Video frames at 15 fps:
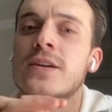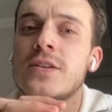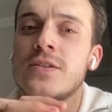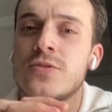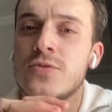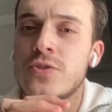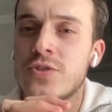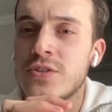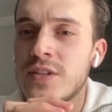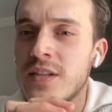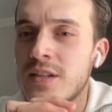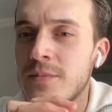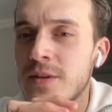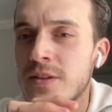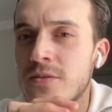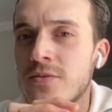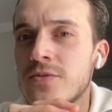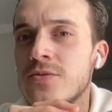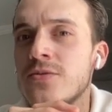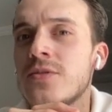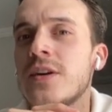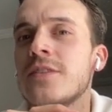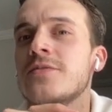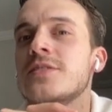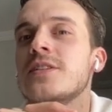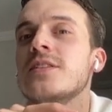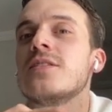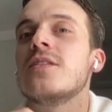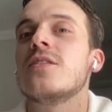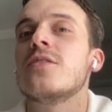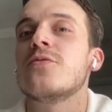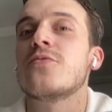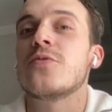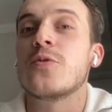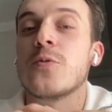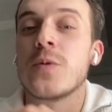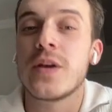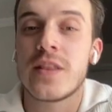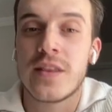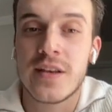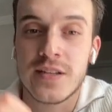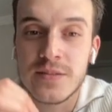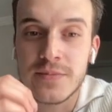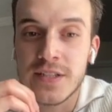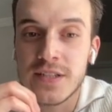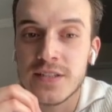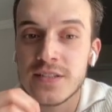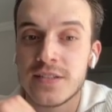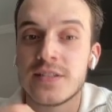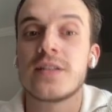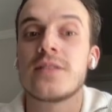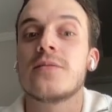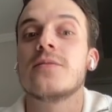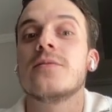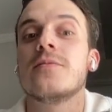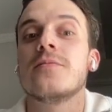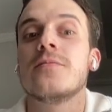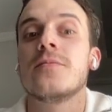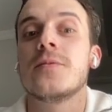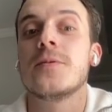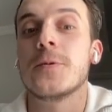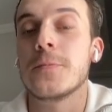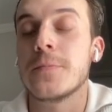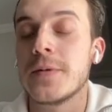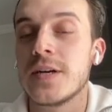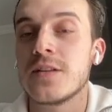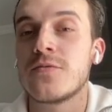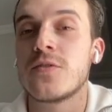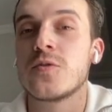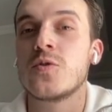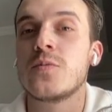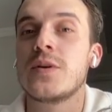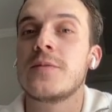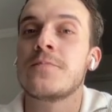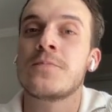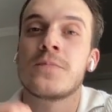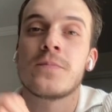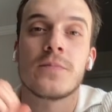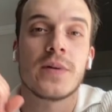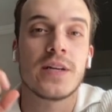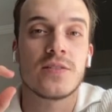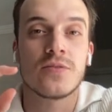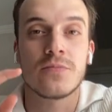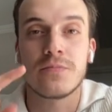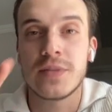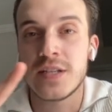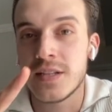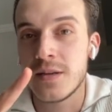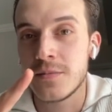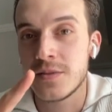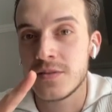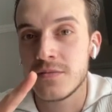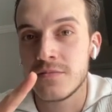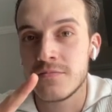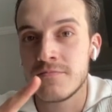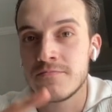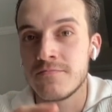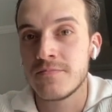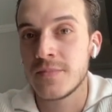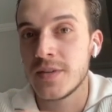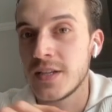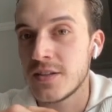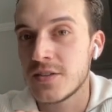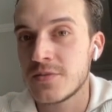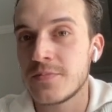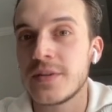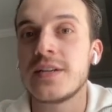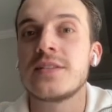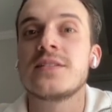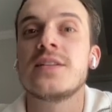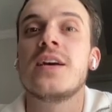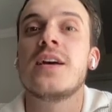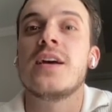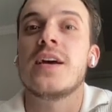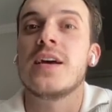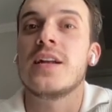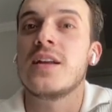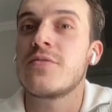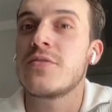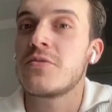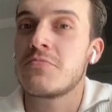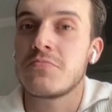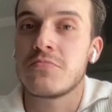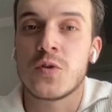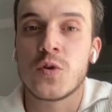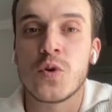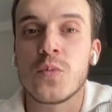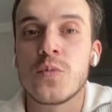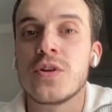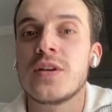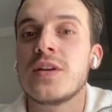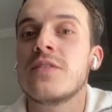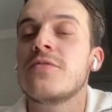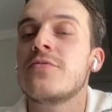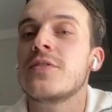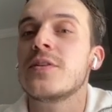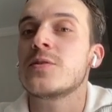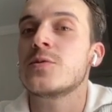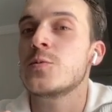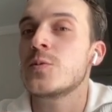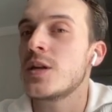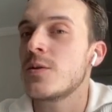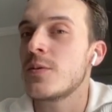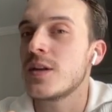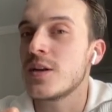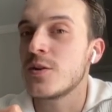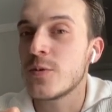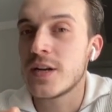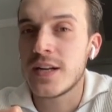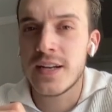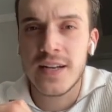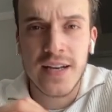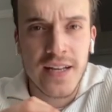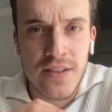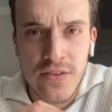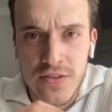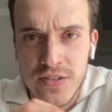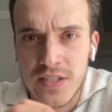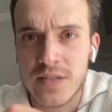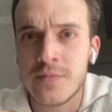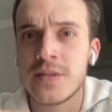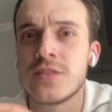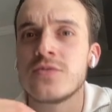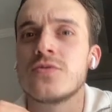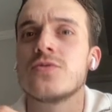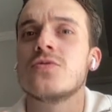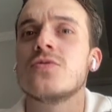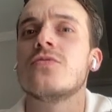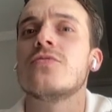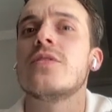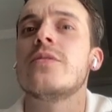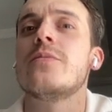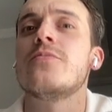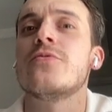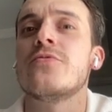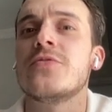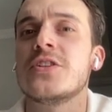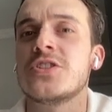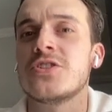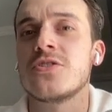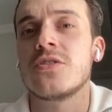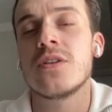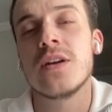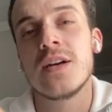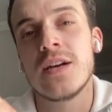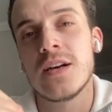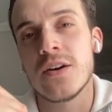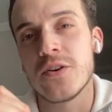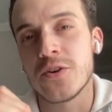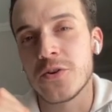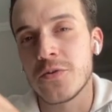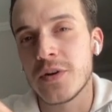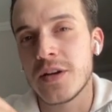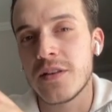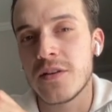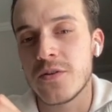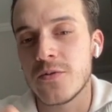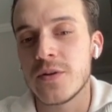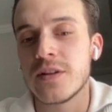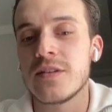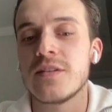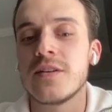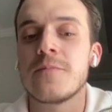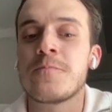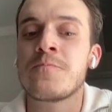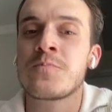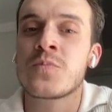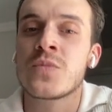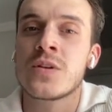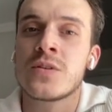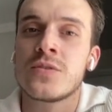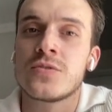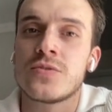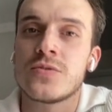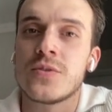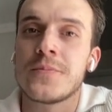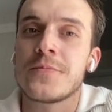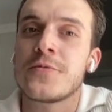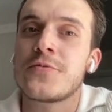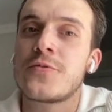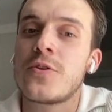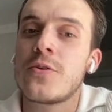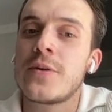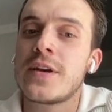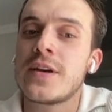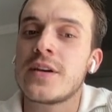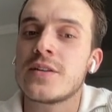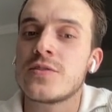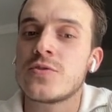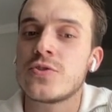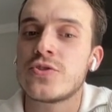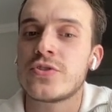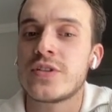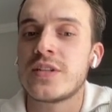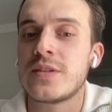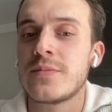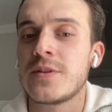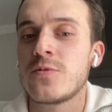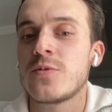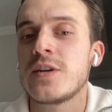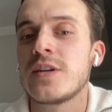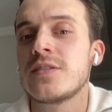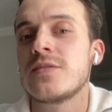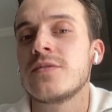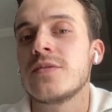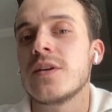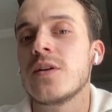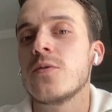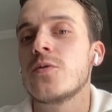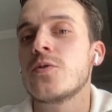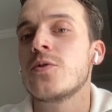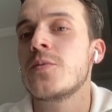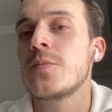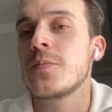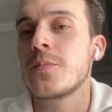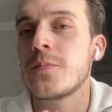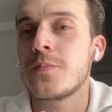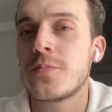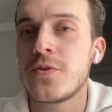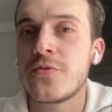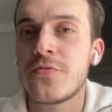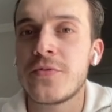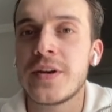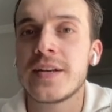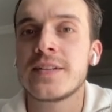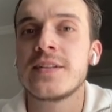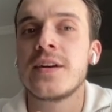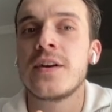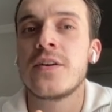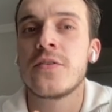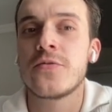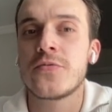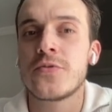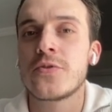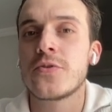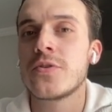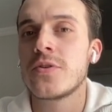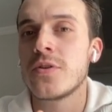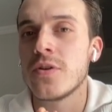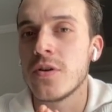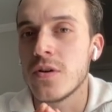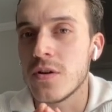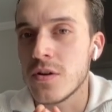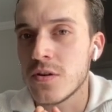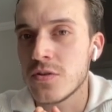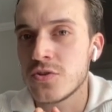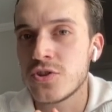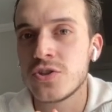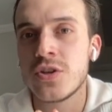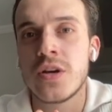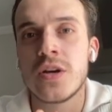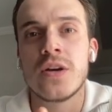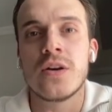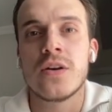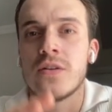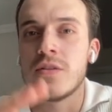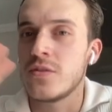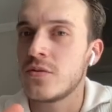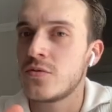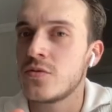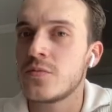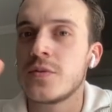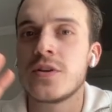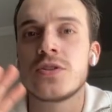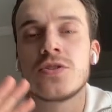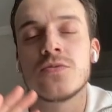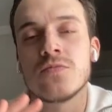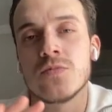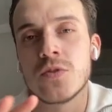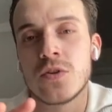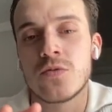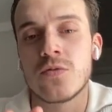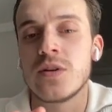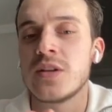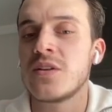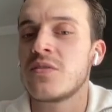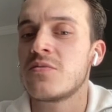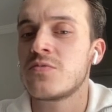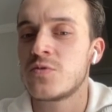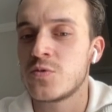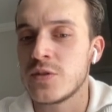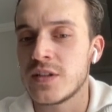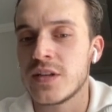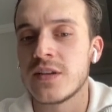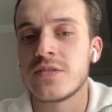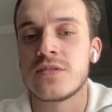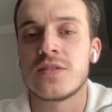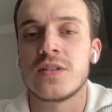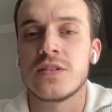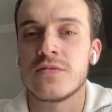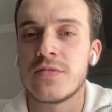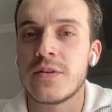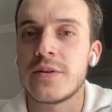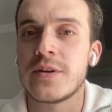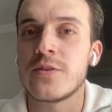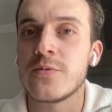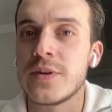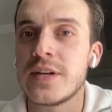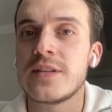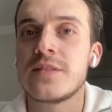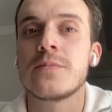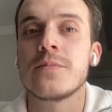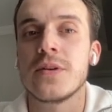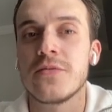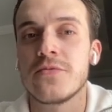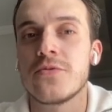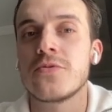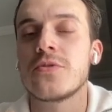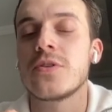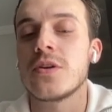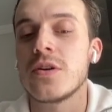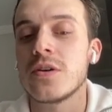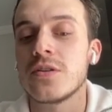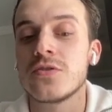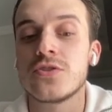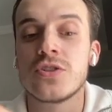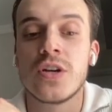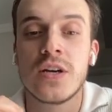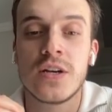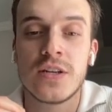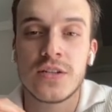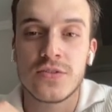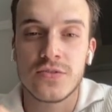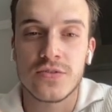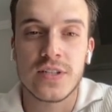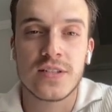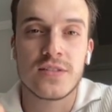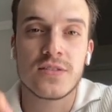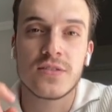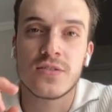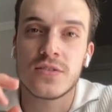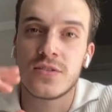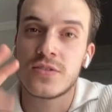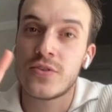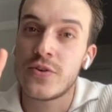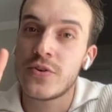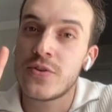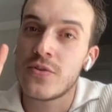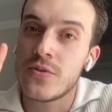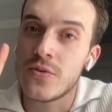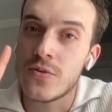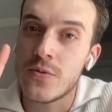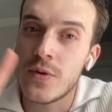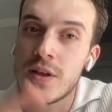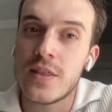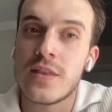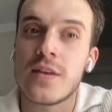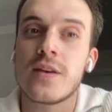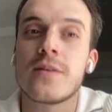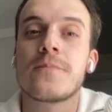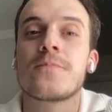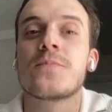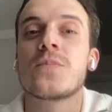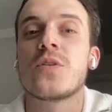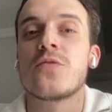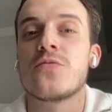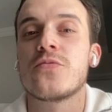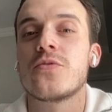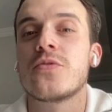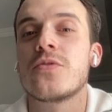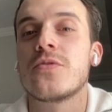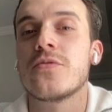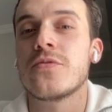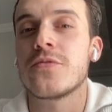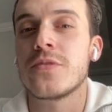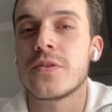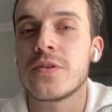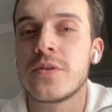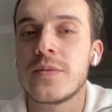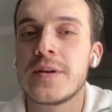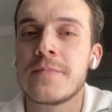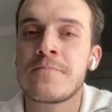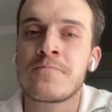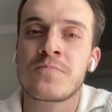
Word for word: social sentiment also i've seen a lot of great things being said bad Voltnobi by some big names in the space and even the community feels really really greatly and the team is also very professional a great great team so i um, following and social sentiment wise they look perfect for a launch not too much not too little 3000 is very great before a launch so that's the third great thing for Voltnobi